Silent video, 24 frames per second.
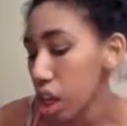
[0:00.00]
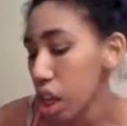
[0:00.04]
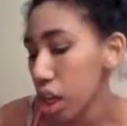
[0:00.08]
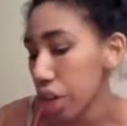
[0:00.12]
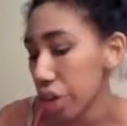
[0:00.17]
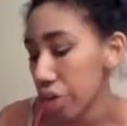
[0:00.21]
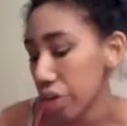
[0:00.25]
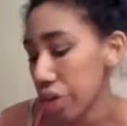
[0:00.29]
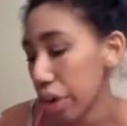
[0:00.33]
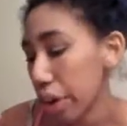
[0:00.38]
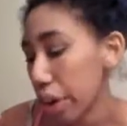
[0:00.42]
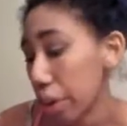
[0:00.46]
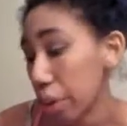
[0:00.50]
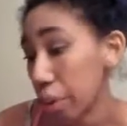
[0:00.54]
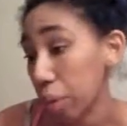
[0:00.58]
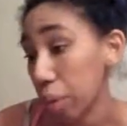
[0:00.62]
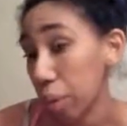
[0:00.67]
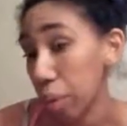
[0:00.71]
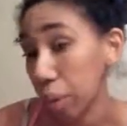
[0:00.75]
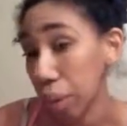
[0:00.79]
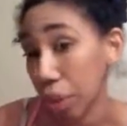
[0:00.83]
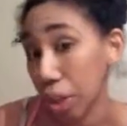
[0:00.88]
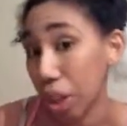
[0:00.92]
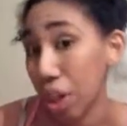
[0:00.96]
and so I want
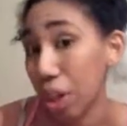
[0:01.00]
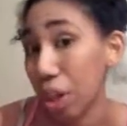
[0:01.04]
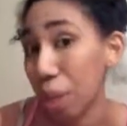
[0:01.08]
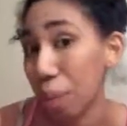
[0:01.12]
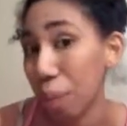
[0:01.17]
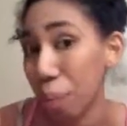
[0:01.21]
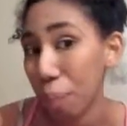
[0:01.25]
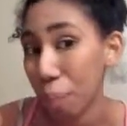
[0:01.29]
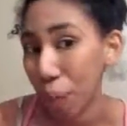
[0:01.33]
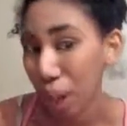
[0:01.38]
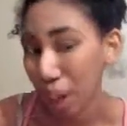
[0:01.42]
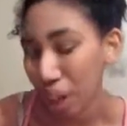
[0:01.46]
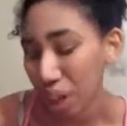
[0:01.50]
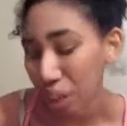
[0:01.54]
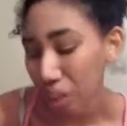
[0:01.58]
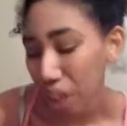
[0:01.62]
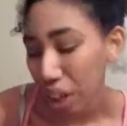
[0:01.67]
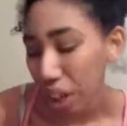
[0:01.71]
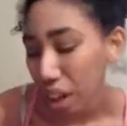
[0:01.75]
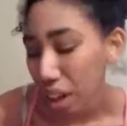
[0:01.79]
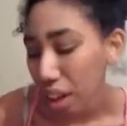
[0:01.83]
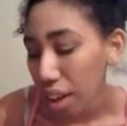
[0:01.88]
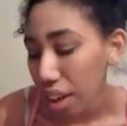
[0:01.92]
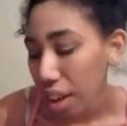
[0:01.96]
to work on a better
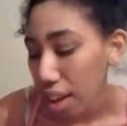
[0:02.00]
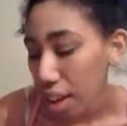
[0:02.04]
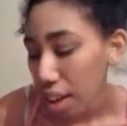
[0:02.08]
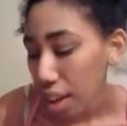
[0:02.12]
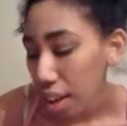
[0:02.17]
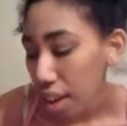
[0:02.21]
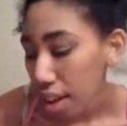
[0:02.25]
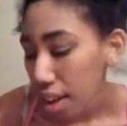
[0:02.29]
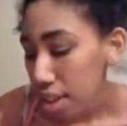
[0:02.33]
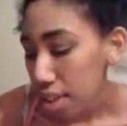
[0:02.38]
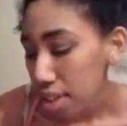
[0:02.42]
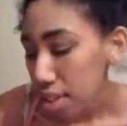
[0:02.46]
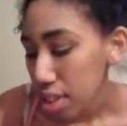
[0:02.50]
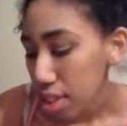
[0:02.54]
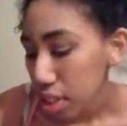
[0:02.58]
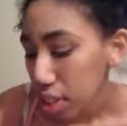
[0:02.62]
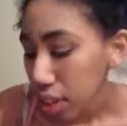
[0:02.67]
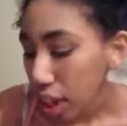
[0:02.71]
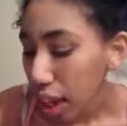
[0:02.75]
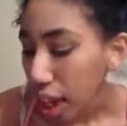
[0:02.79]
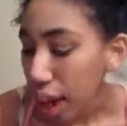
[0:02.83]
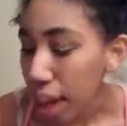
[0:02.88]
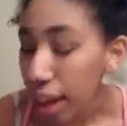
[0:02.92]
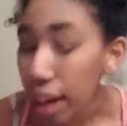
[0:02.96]
one. So
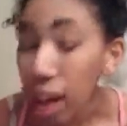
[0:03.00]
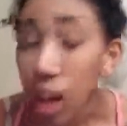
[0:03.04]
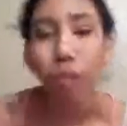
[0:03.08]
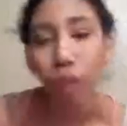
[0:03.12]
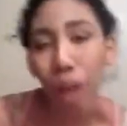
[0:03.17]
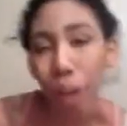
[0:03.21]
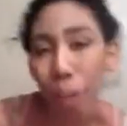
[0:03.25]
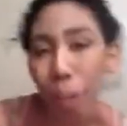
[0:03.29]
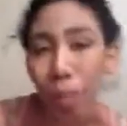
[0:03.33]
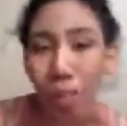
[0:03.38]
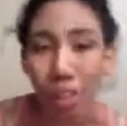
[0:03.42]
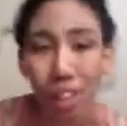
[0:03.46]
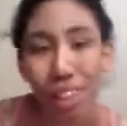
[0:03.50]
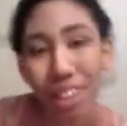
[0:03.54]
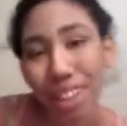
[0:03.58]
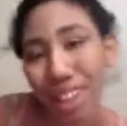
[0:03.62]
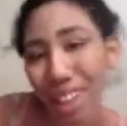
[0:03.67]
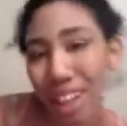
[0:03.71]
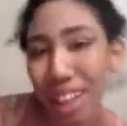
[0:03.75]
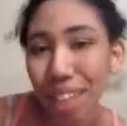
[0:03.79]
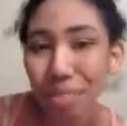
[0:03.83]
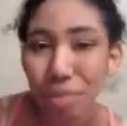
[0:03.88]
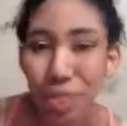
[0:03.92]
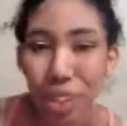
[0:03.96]
yeah, I know I'm rambling.
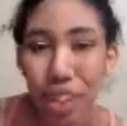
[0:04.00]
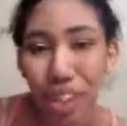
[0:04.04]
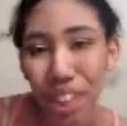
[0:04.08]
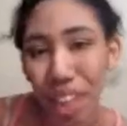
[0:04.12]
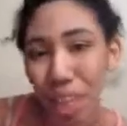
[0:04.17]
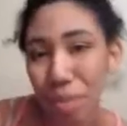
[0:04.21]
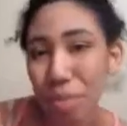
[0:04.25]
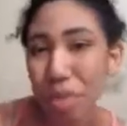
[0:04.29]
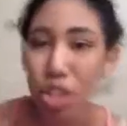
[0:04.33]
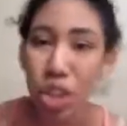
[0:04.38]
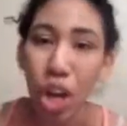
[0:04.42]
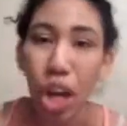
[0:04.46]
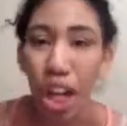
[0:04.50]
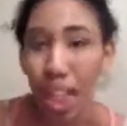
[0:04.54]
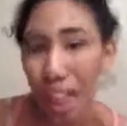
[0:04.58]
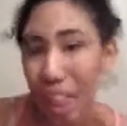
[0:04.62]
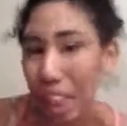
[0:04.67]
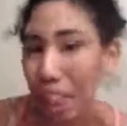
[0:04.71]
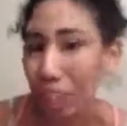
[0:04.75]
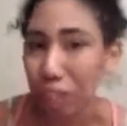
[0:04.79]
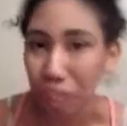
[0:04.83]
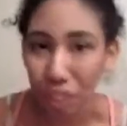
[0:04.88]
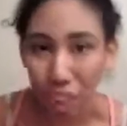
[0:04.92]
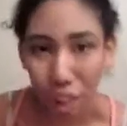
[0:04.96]
I'm sorry that I'm just
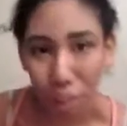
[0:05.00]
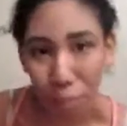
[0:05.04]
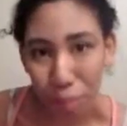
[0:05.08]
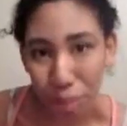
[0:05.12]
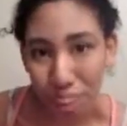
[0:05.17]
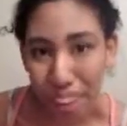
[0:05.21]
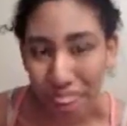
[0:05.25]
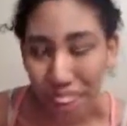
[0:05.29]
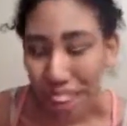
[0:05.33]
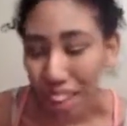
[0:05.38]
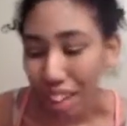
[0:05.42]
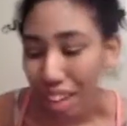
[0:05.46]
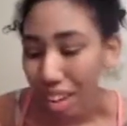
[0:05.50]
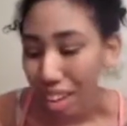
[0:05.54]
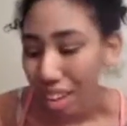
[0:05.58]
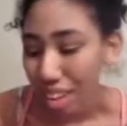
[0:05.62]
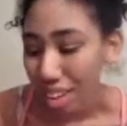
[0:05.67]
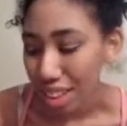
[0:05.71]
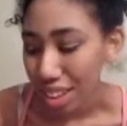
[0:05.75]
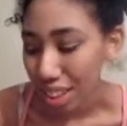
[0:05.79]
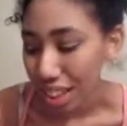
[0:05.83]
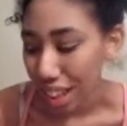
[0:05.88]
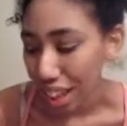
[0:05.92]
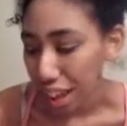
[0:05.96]
talking and rambling
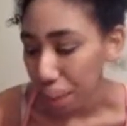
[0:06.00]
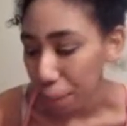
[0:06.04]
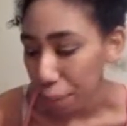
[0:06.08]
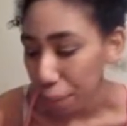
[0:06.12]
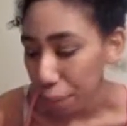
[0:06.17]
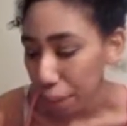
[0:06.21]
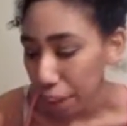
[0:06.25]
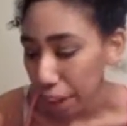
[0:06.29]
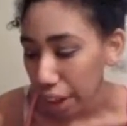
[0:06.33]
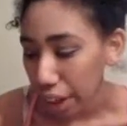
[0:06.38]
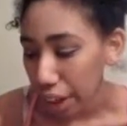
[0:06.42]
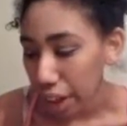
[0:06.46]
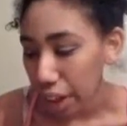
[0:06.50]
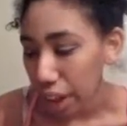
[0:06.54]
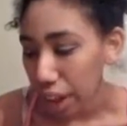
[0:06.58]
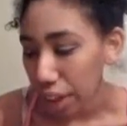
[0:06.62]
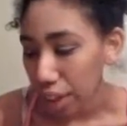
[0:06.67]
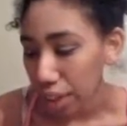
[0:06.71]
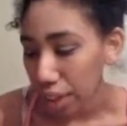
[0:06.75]
today, but I